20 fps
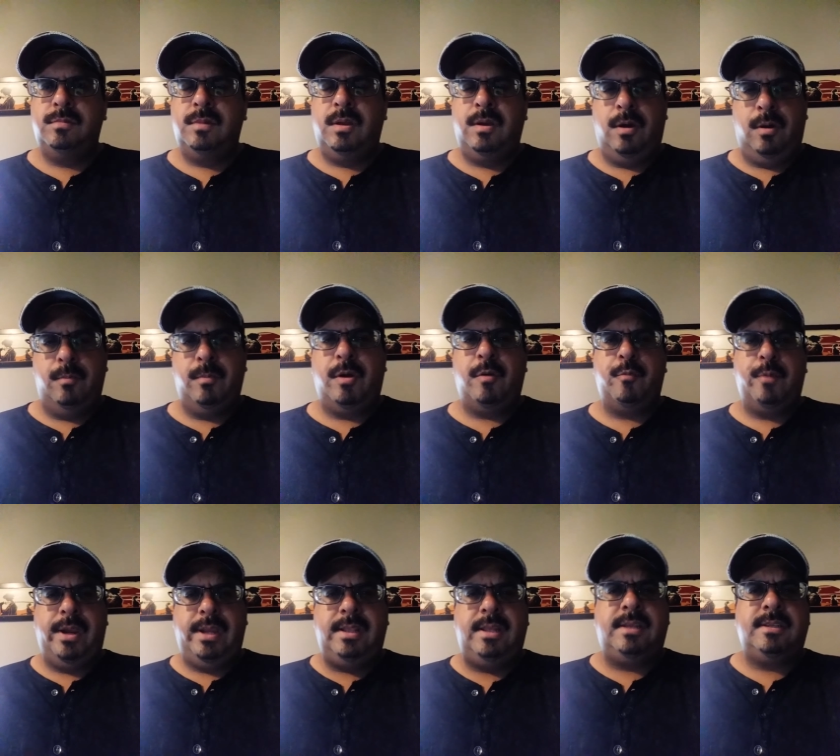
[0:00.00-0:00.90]
on my
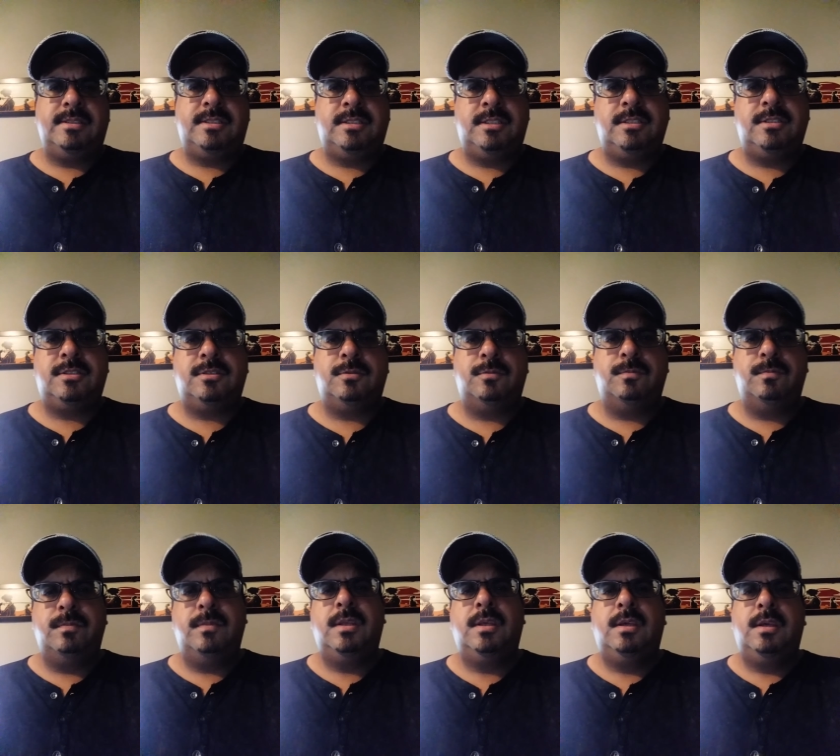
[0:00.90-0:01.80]
rating system.
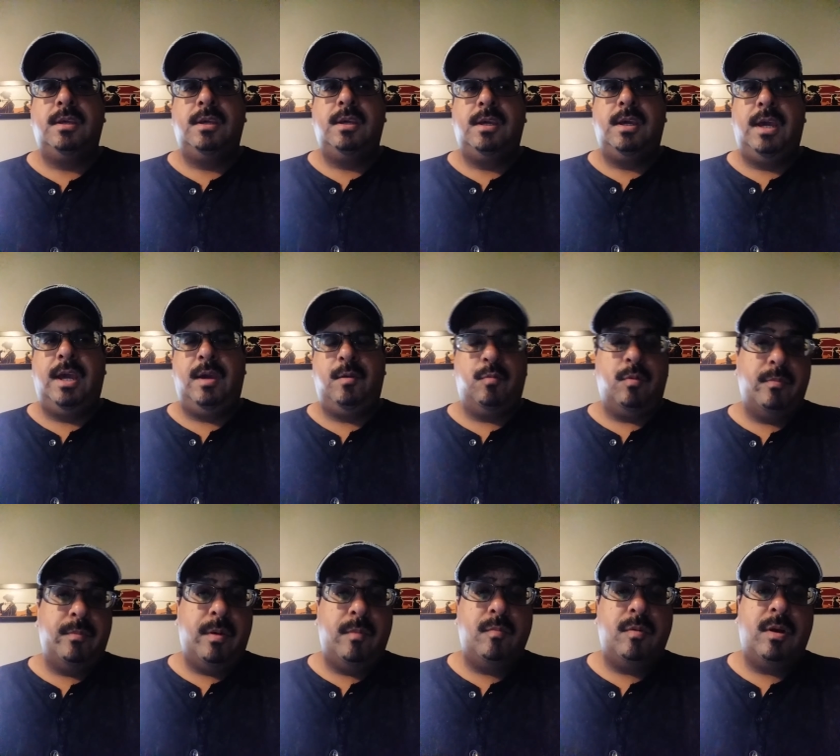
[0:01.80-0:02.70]
And
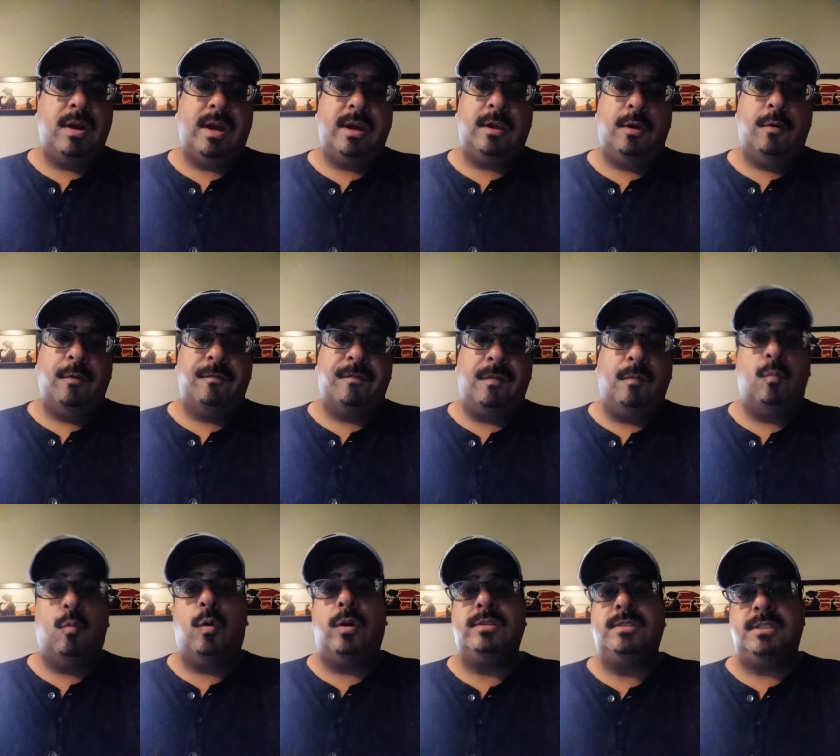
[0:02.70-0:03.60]
remember, I go from
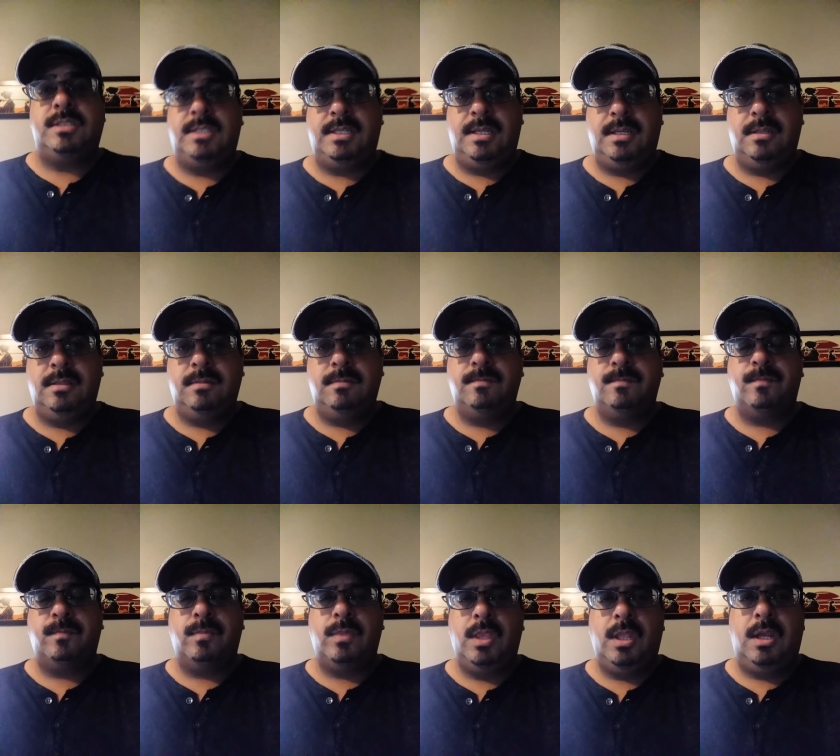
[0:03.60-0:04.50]
1 to 10.
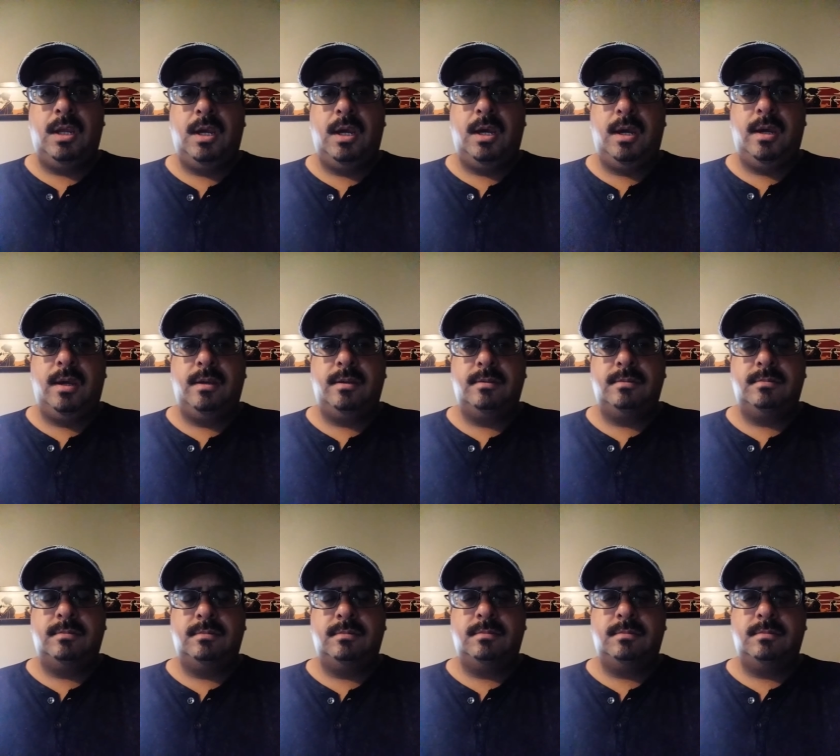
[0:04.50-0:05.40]
Uh,
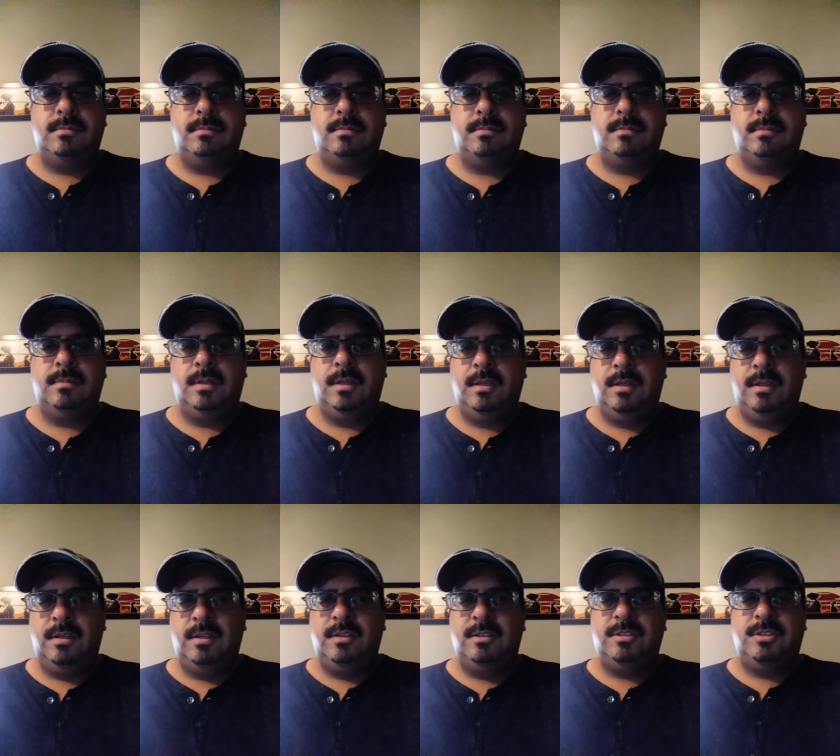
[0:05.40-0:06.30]

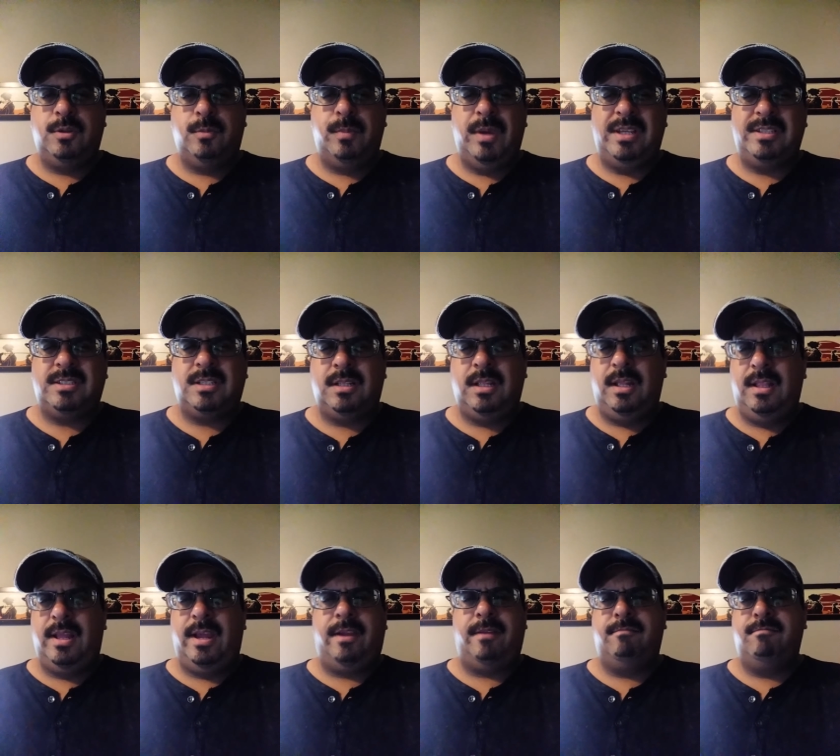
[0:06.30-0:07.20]
so basically,
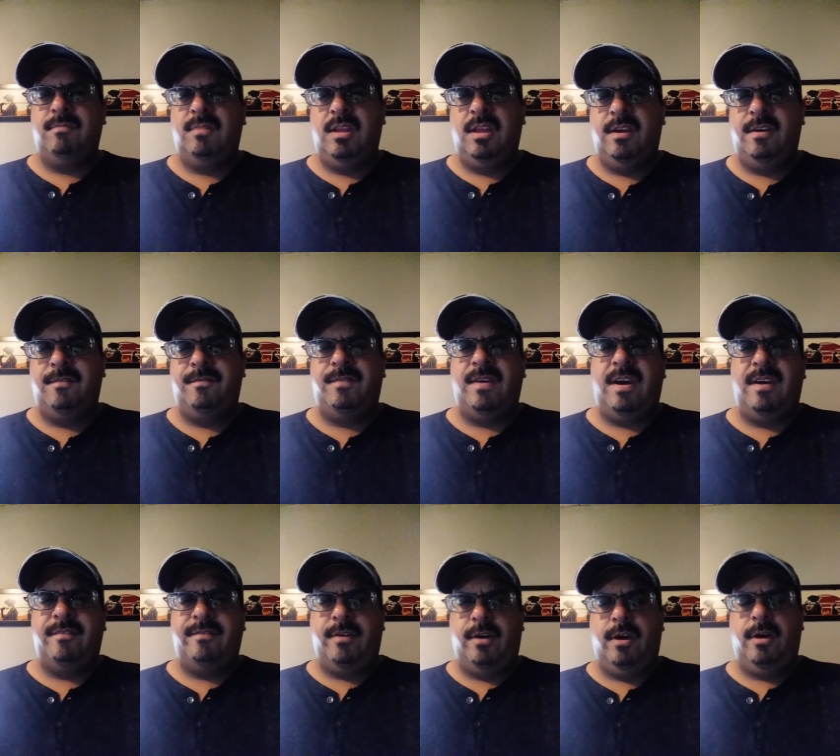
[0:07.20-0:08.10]
like
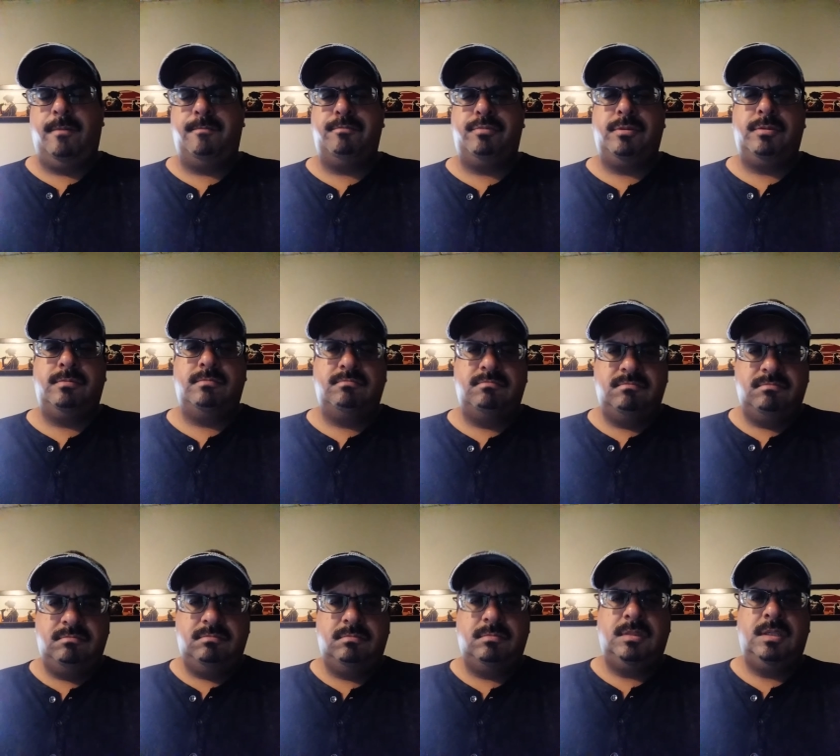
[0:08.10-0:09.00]
5 up
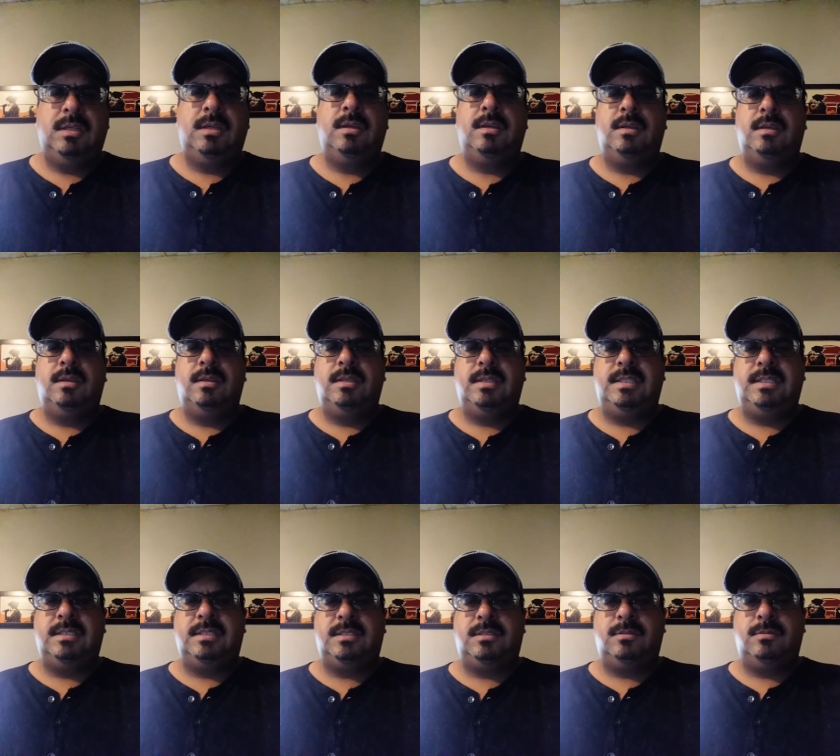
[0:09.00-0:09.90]

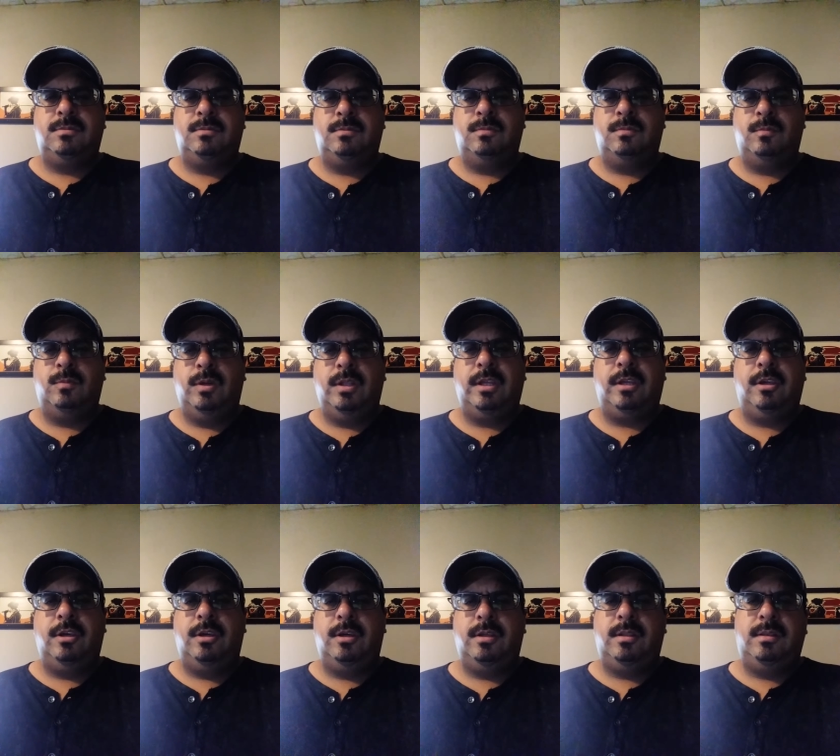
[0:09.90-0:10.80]
is really
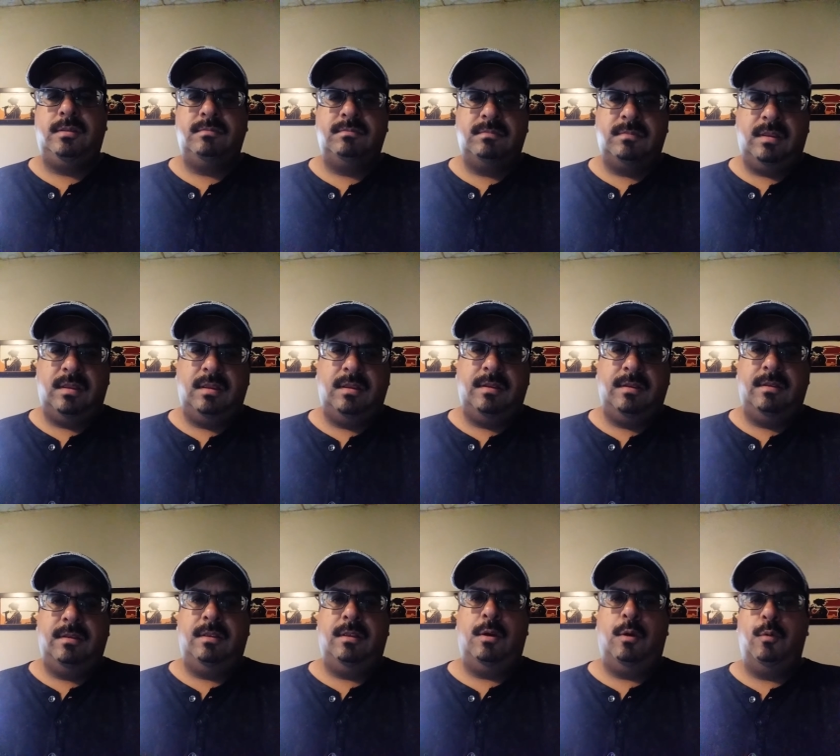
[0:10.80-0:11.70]
good.
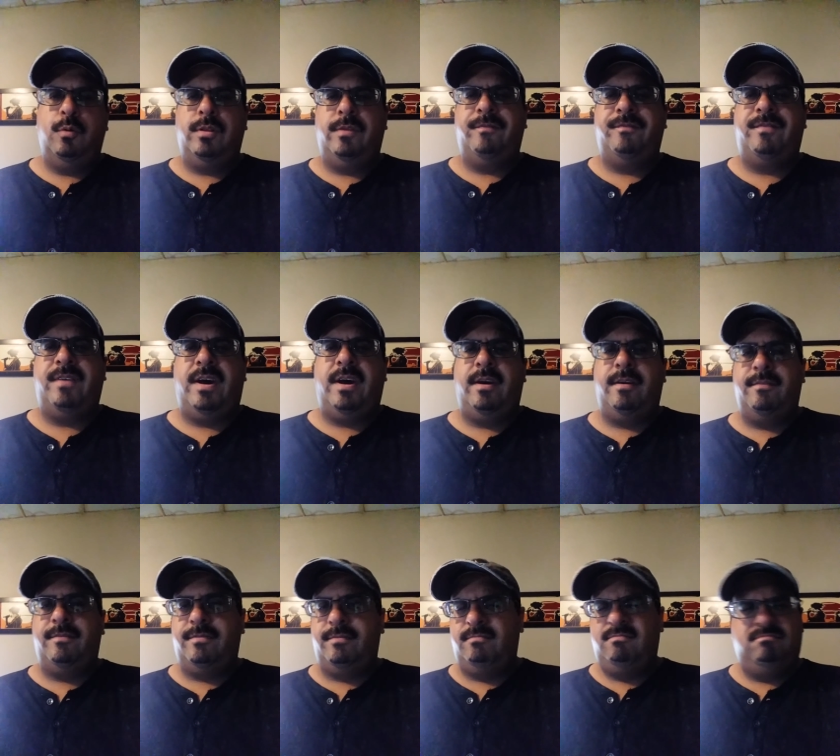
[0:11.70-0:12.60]
Lower than
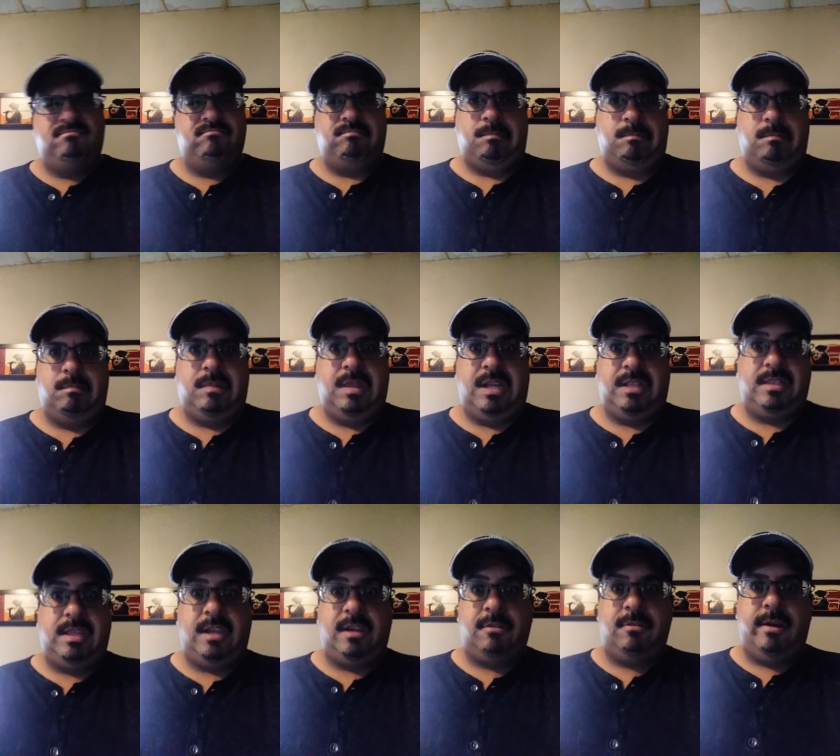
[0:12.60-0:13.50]
5, not
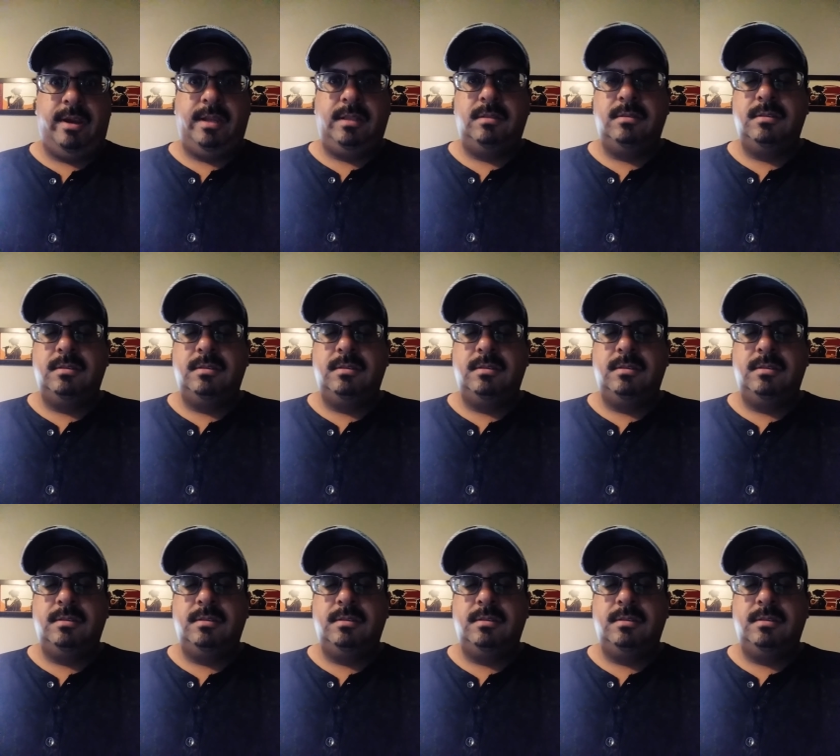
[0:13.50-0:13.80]
that great.